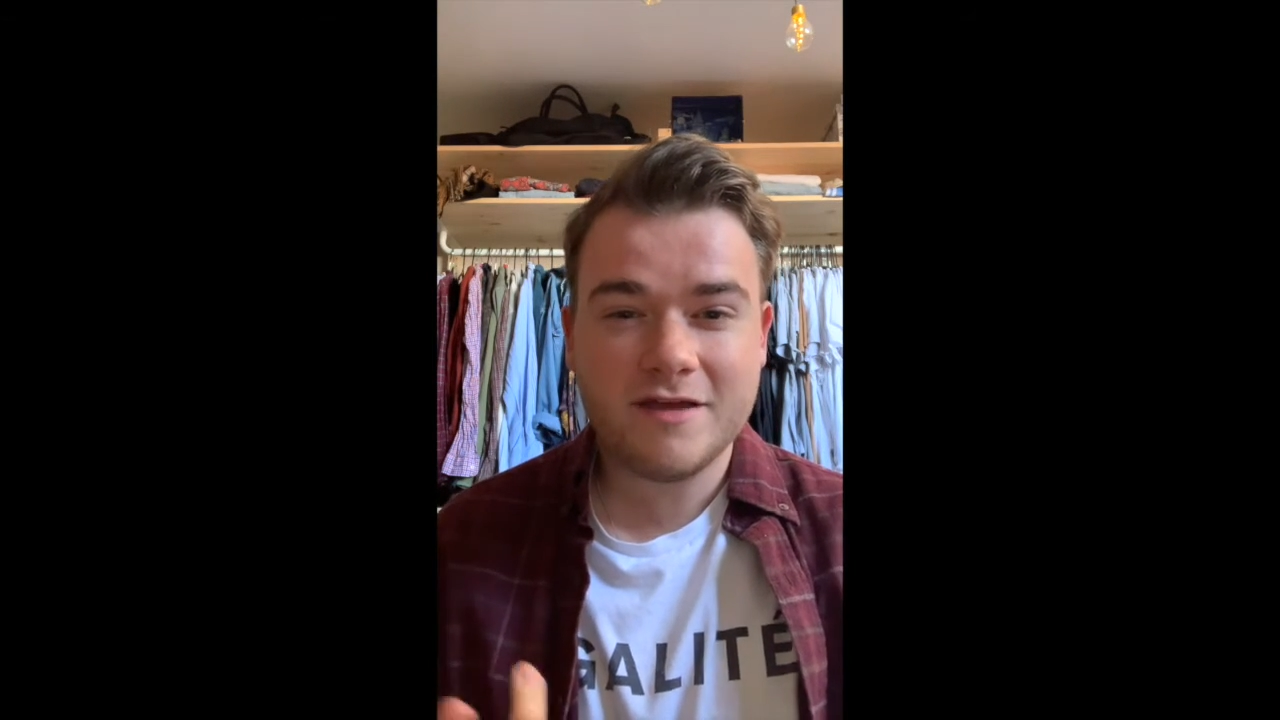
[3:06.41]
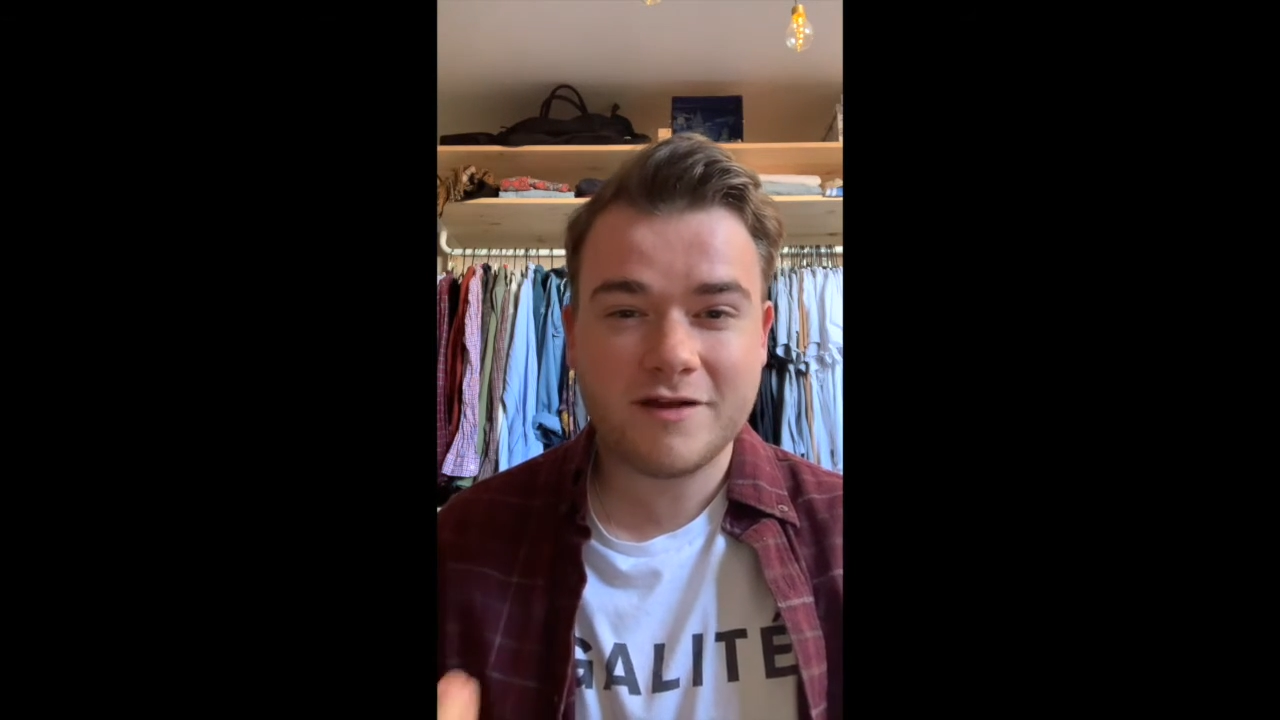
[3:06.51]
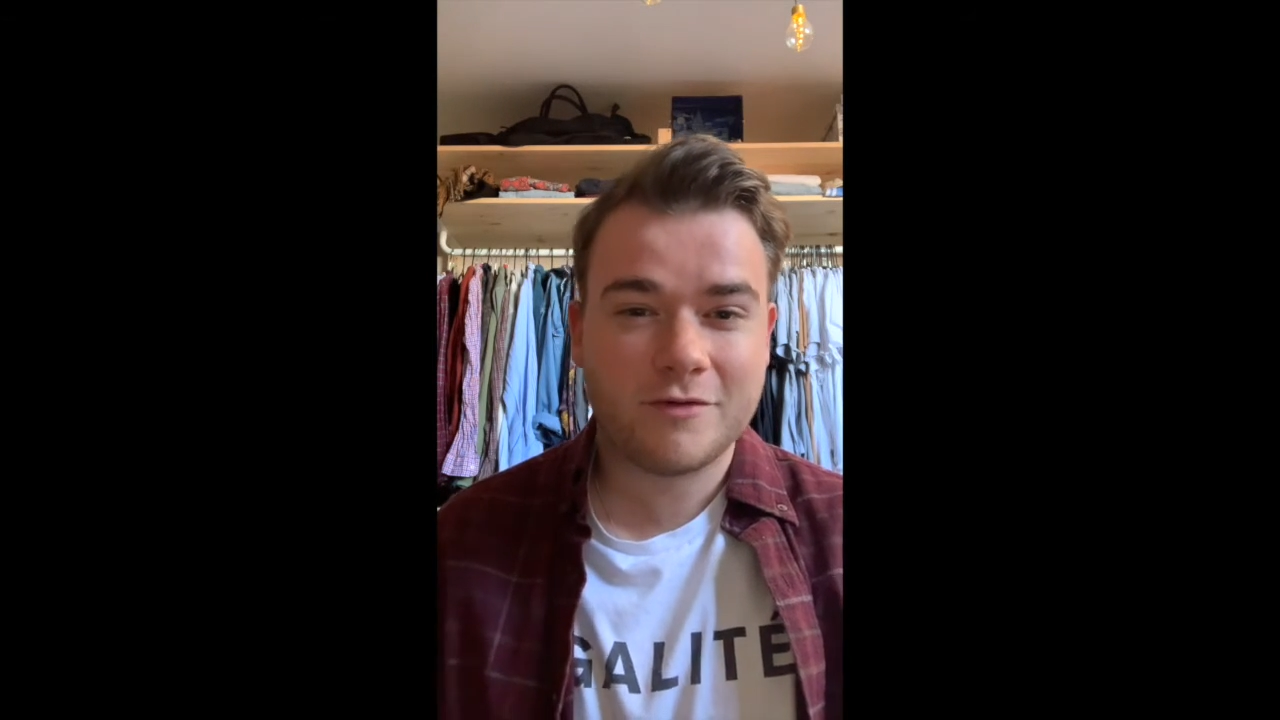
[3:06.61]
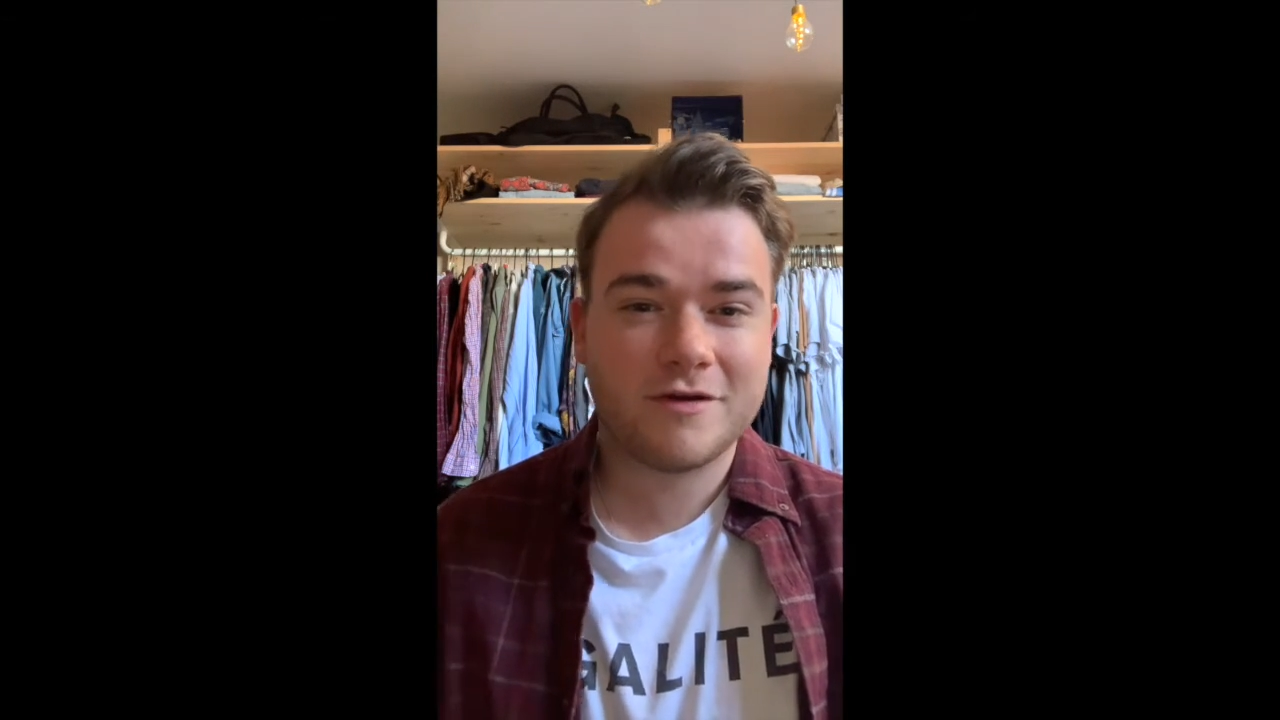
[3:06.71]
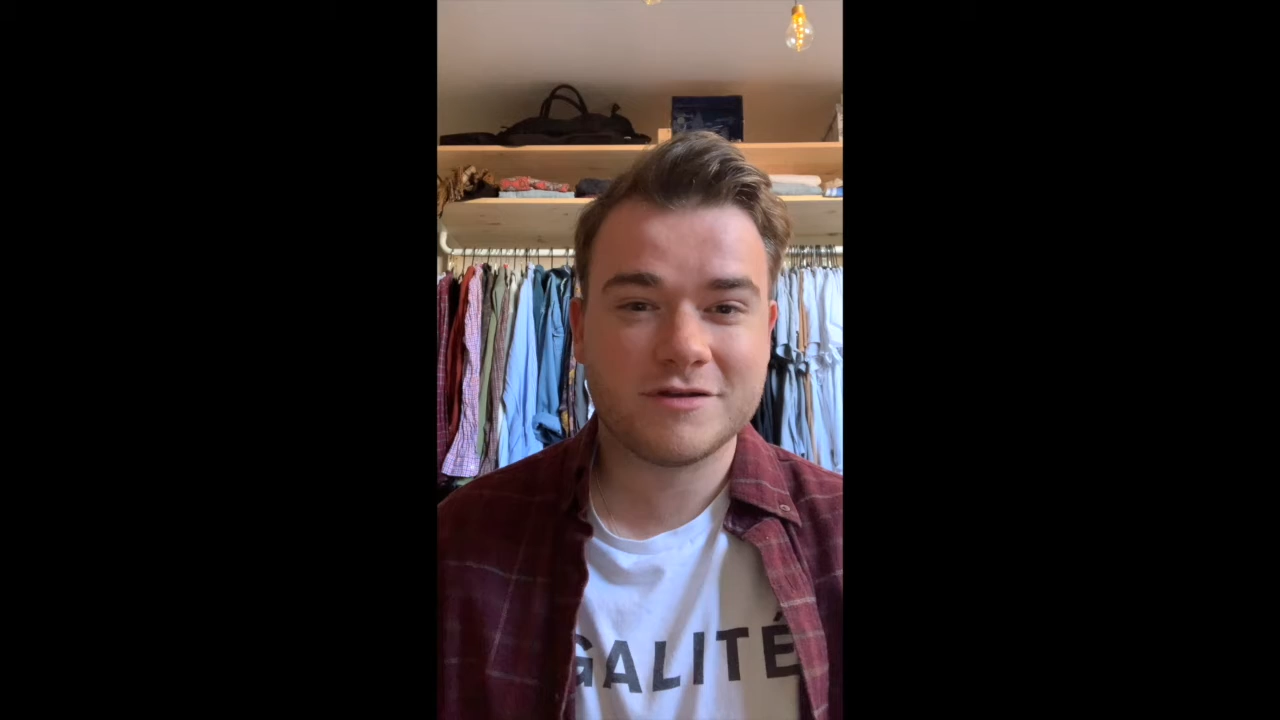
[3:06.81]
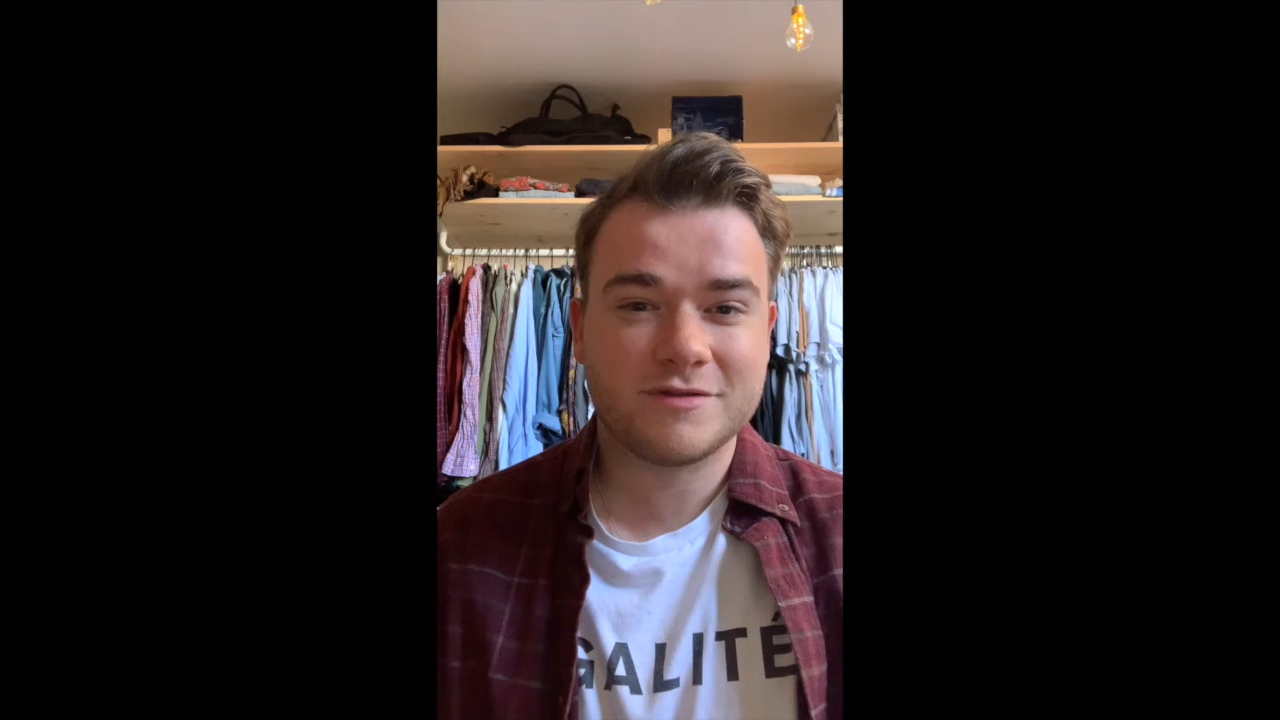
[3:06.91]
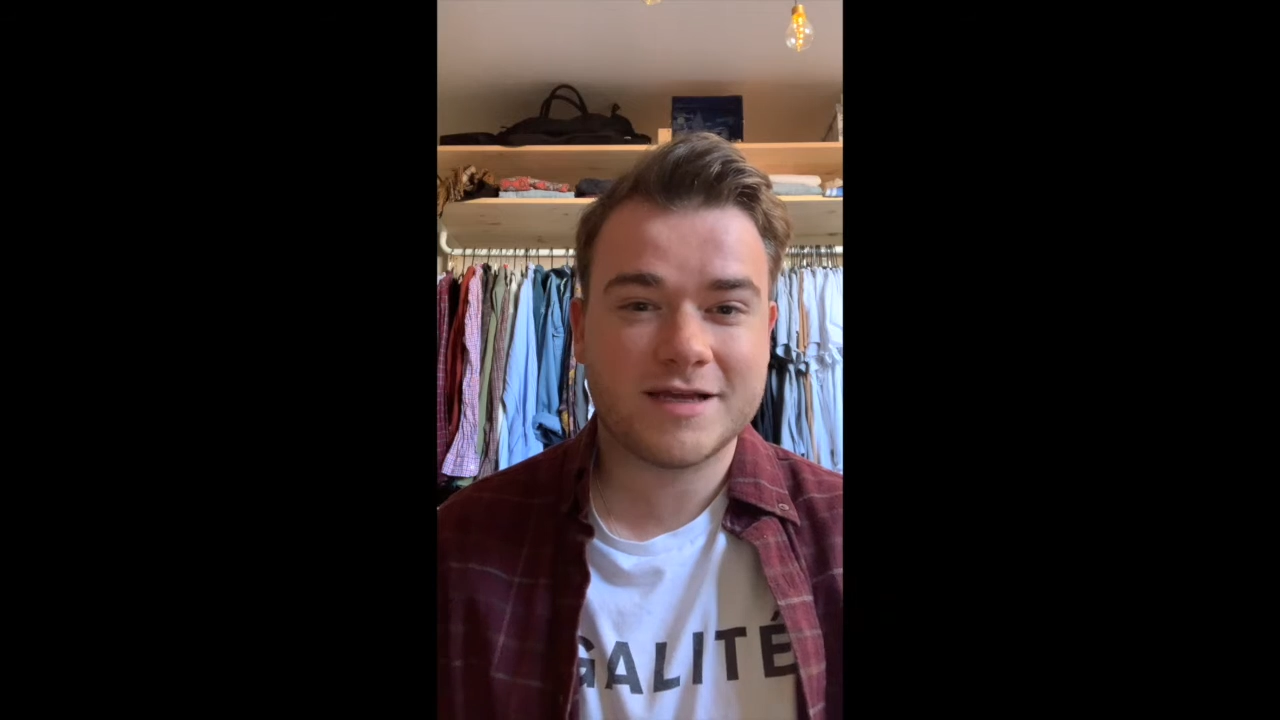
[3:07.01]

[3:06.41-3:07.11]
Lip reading: if anyone knows what